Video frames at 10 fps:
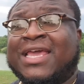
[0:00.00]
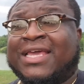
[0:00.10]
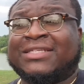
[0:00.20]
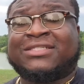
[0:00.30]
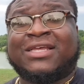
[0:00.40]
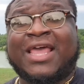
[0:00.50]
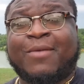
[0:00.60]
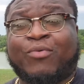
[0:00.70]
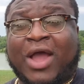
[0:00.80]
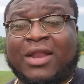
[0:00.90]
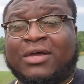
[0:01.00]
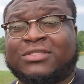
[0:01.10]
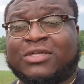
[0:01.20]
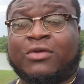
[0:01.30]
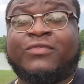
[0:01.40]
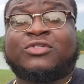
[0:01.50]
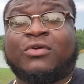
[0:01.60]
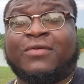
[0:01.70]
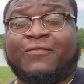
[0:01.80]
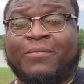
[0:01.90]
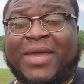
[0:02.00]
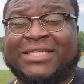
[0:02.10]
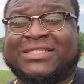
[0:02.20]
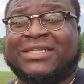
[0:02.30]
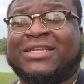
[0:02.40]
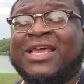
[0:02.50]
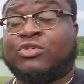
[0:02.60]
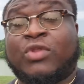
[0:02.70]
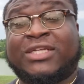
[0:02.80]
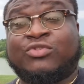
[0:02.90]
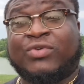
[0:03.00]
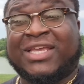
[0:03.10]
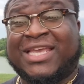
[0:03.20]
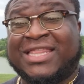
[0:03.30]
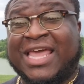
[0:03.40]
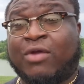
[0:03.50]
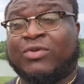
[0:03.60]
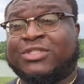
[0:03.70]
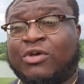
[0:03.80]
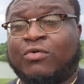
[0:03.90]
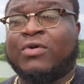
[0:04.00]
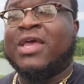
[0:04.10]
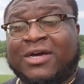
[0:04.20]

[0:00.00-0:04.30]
into that product, service, or information so that you can get that result.